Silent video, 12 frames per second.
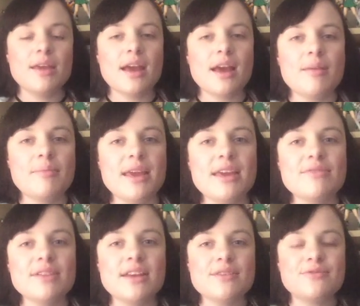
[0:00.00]

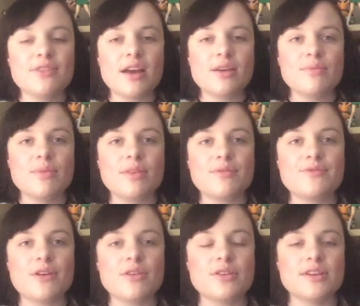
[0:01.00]
even if like the
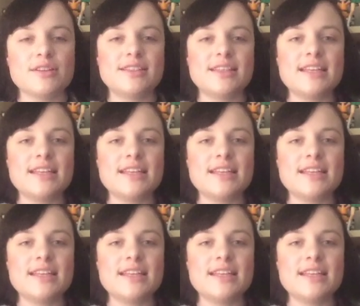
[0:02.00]
focus